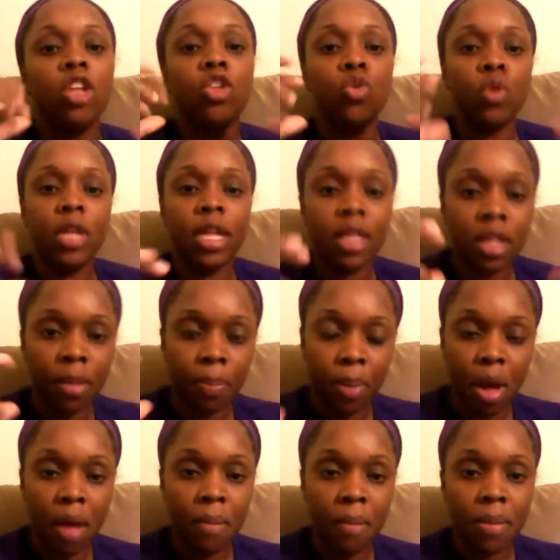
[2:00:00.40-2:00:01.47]
You get the
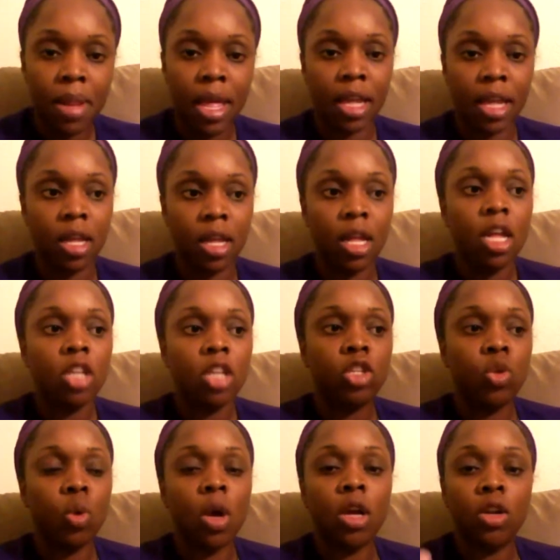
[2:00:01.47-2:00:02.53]
public
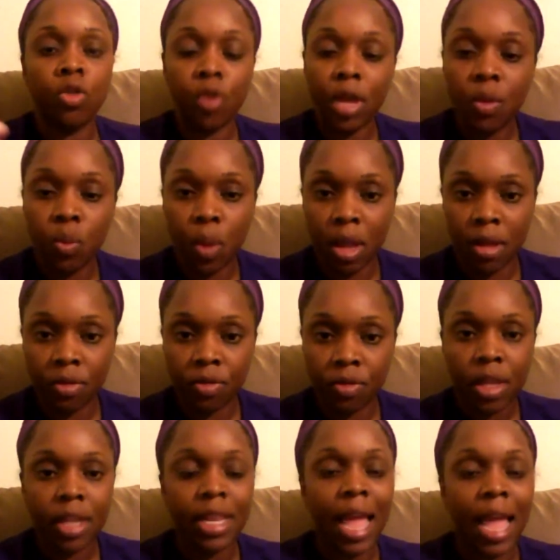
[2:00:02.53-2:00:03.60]
to agree with
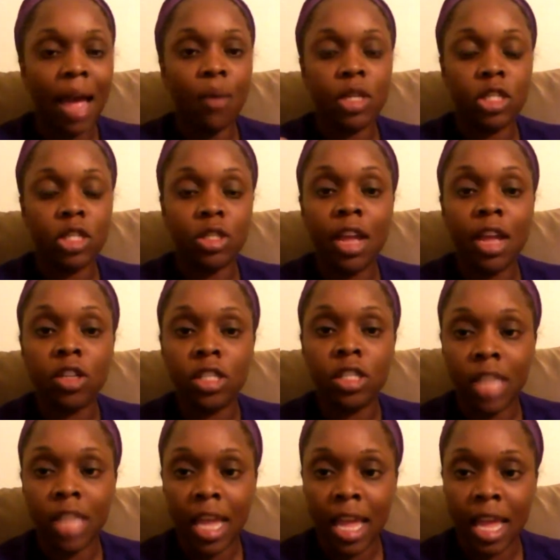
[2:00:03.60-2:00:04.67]
that which they are
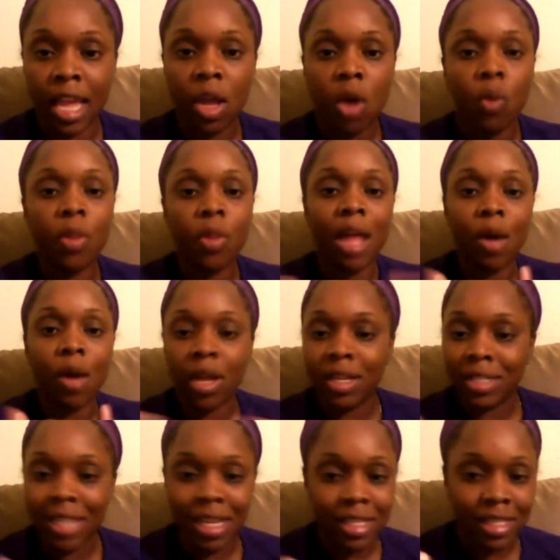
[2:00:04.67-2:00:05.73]
saying without
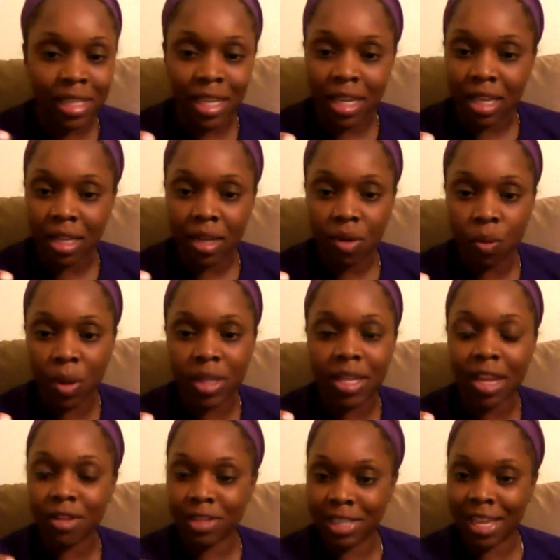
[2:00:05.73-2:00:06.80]
contesting what they
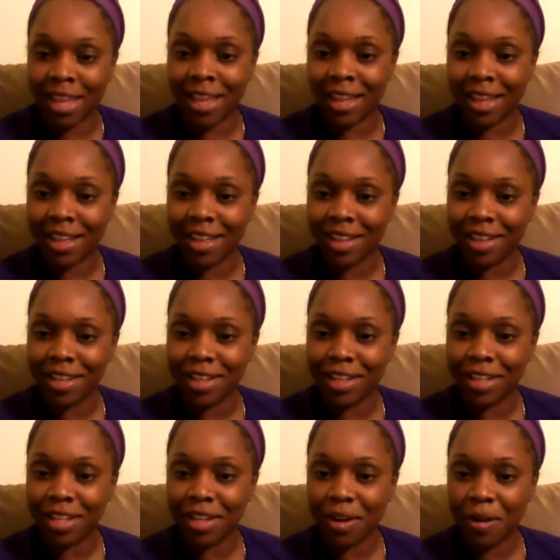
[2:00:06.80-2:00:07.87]
are saying.
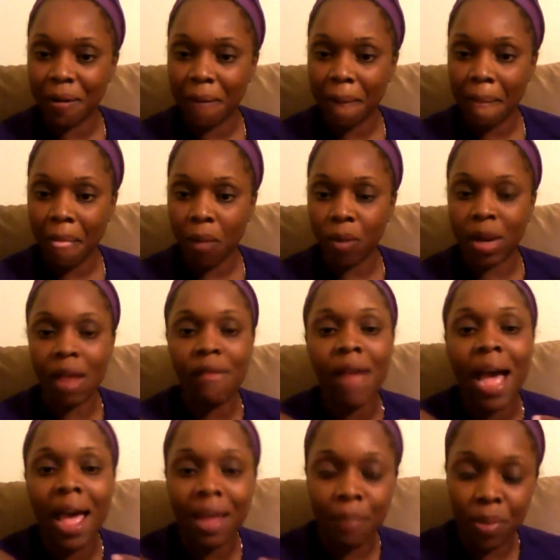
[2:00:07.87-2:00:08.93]
Yep. Whatever
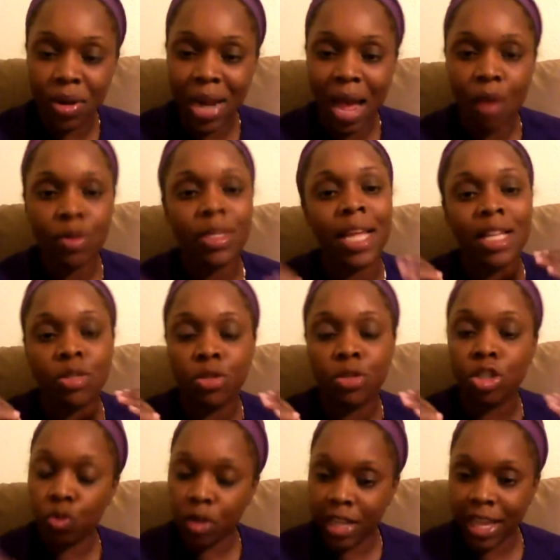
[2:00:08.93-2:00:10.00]
I put out, that's what
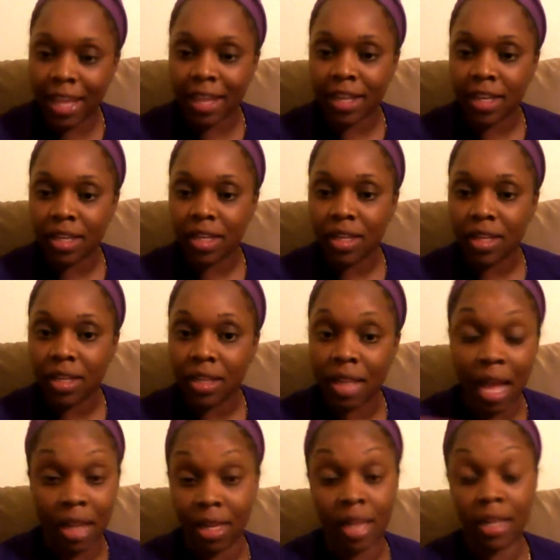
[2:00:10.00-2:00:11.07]
you get.
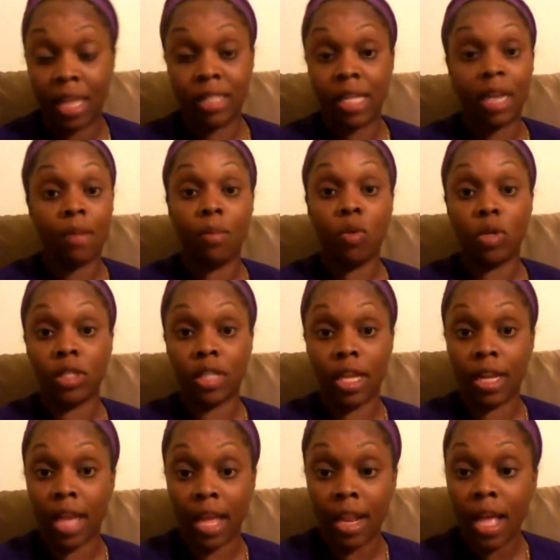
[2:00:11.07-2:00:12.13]
That's not Amuna saying
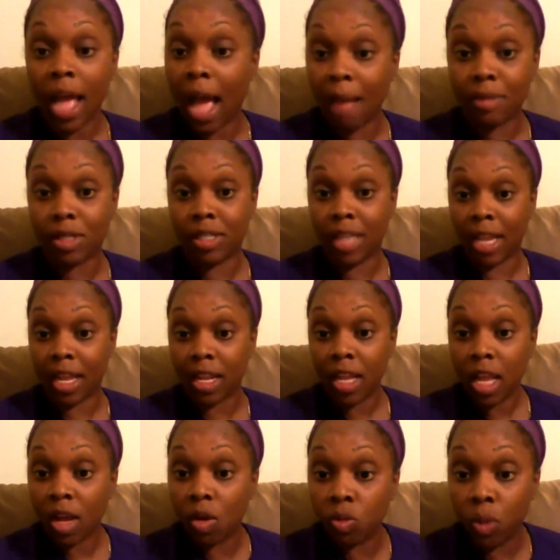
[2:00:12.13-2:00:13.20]
that. I'm just saying.
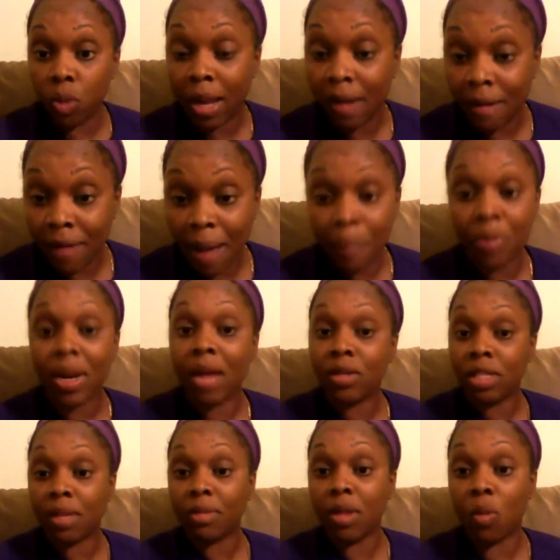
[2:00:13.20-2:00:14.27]
Because if I put out
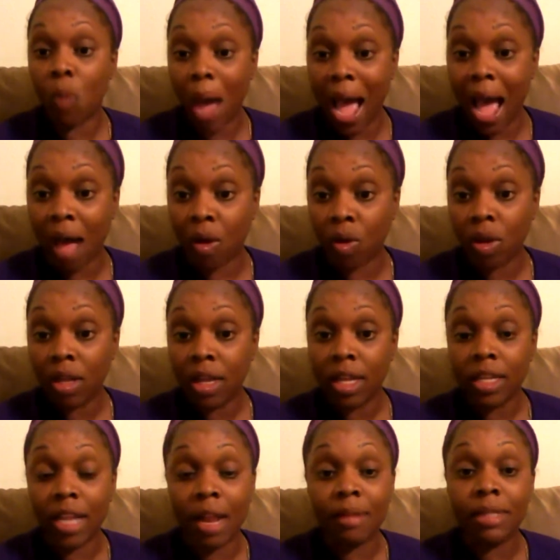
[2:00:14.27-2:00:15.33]
something wild,
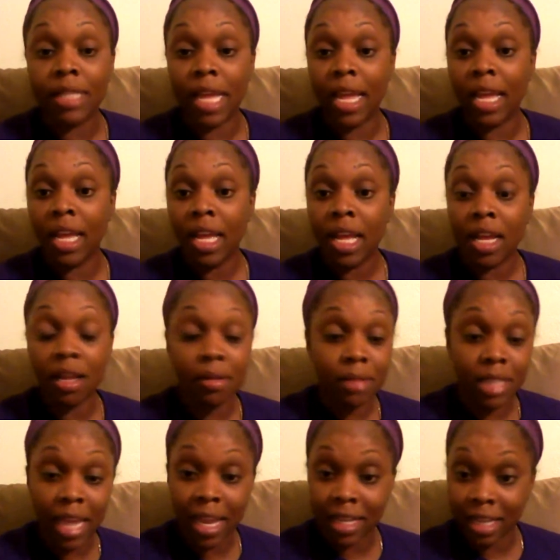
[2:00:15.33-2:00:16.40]
you know what I'm saying? Come
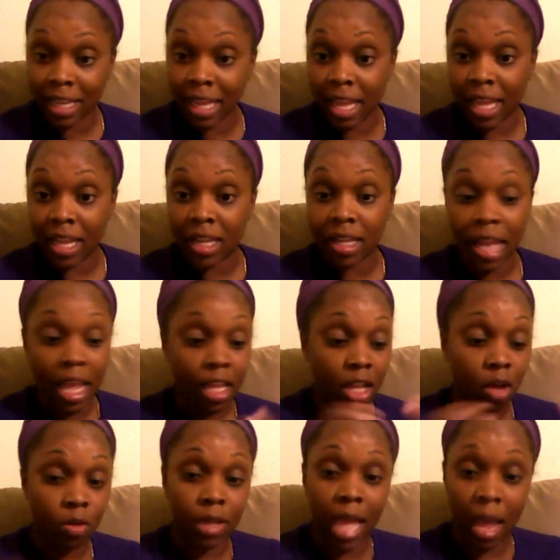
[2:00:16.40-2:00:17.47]
check the kid. Like,
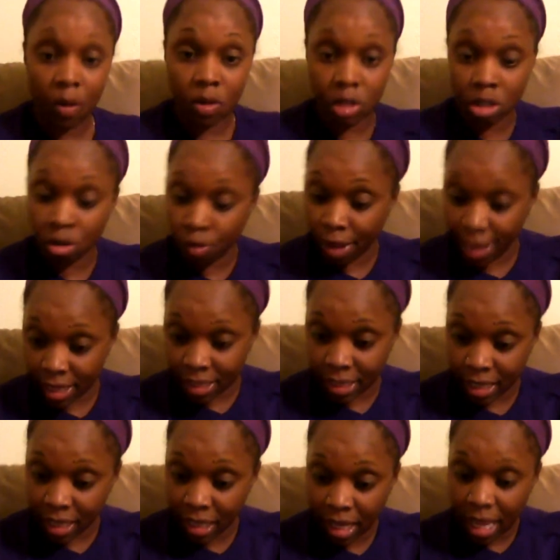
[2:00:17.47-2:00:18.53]
yo, that was crazy.
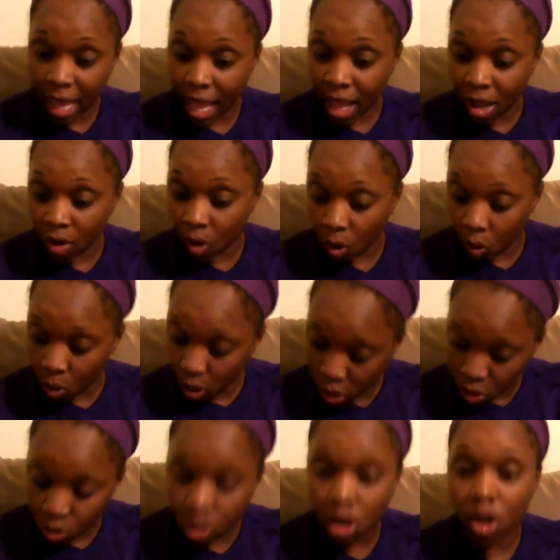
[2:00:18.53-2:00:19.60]
I don't know what
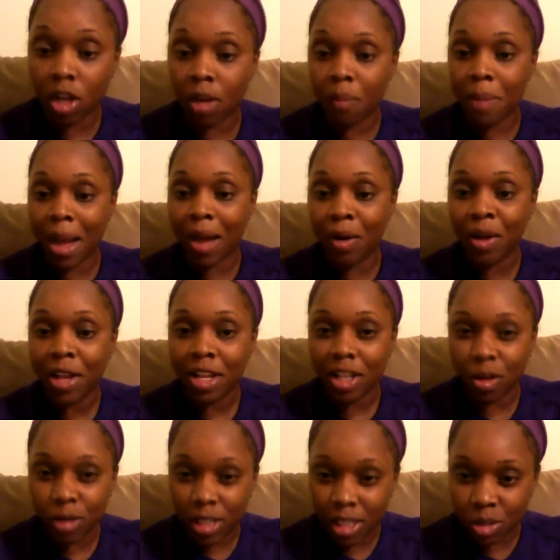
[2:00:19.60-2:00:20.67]
you're talking about. Yo,
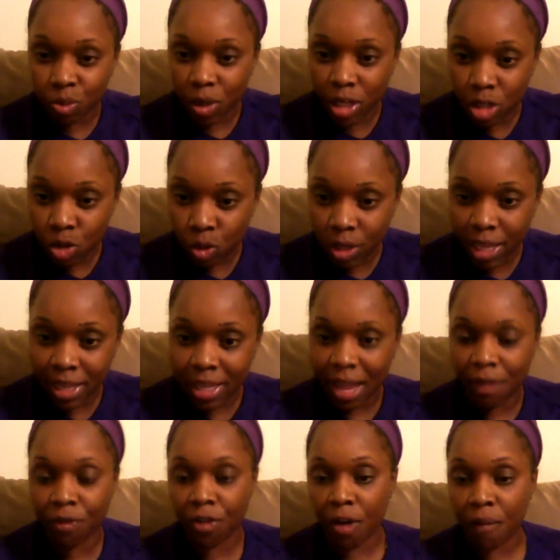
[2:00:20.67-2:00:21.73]
sis, where did you get
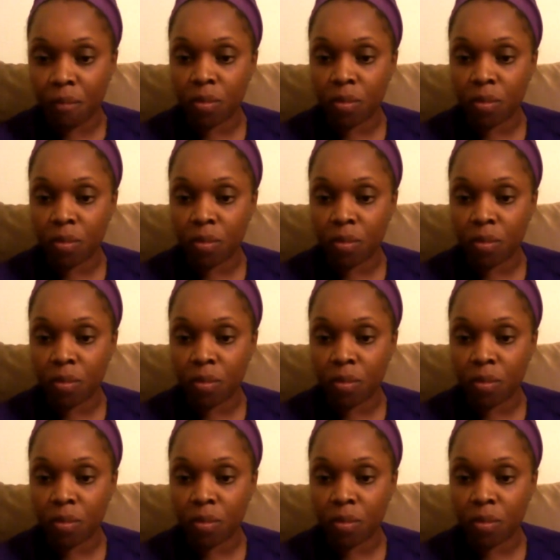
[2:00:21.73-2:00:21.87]
that from?